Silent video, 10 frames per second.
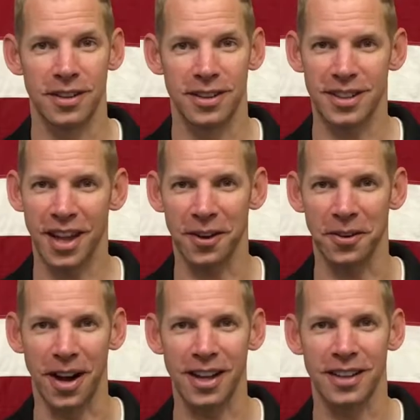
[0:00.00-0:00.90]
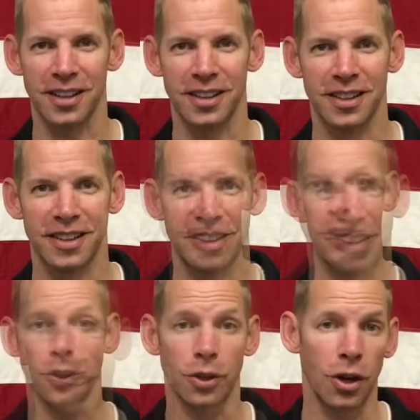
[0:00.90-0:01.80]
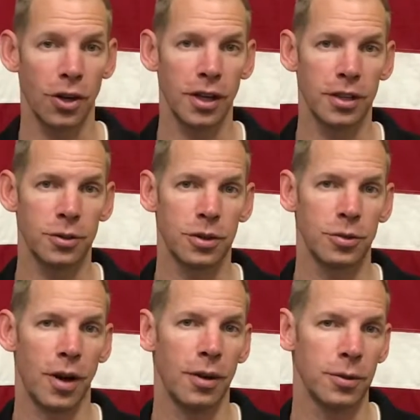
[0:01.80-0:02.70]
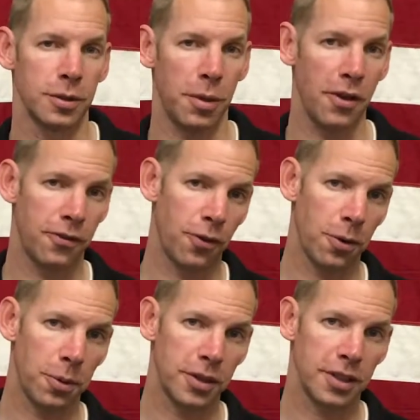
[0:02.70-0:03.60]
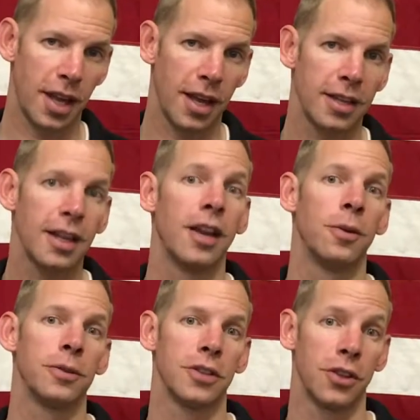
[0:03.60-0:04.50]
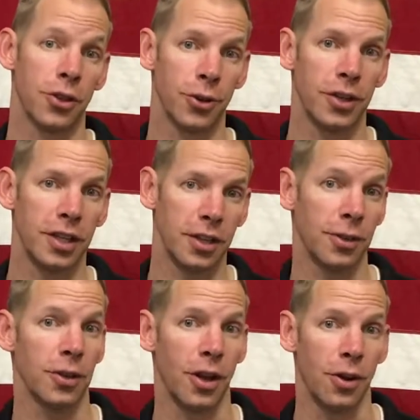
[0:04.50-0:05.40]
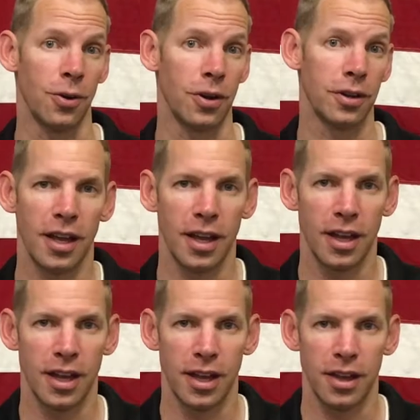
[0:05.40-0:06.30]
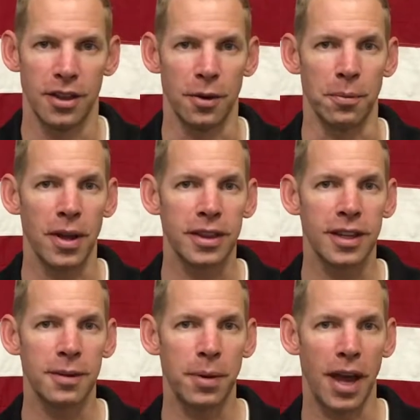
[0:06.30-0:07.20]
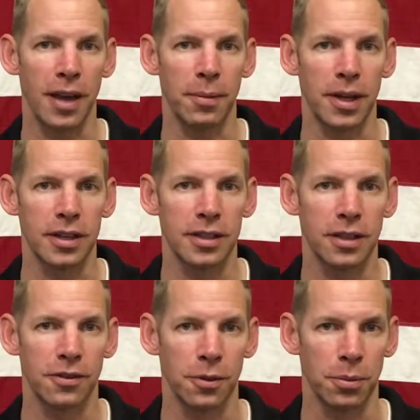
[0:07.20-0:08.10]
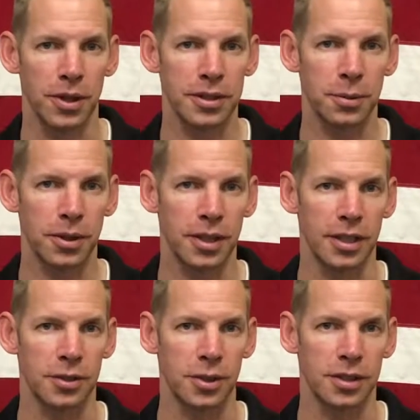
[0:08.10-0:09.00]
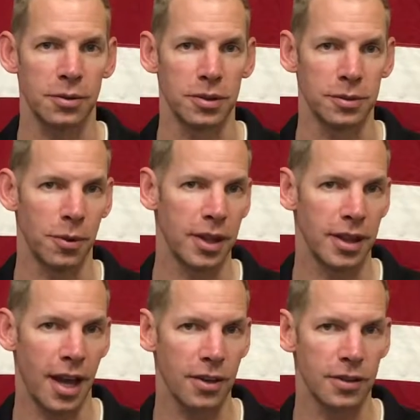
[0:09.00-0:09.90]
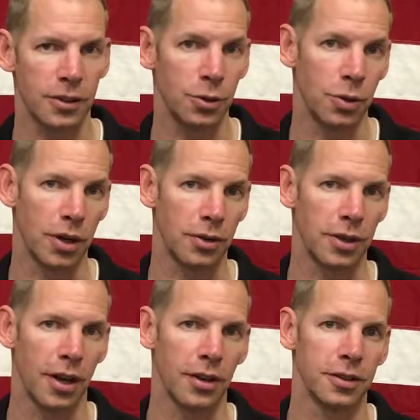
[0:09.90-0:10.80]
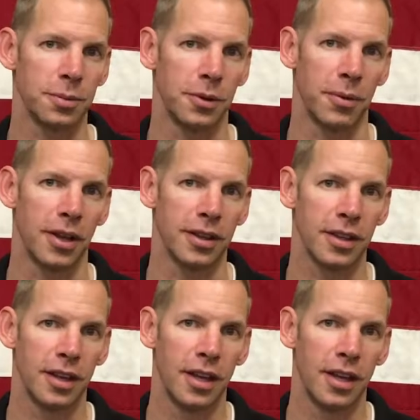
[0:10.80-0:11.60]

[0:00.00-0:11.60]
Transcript: Isn't that great? That their current interest rate was about 4%, and it was a 30-year loan. Their monthly payment for principal and interest was $1,200 per month.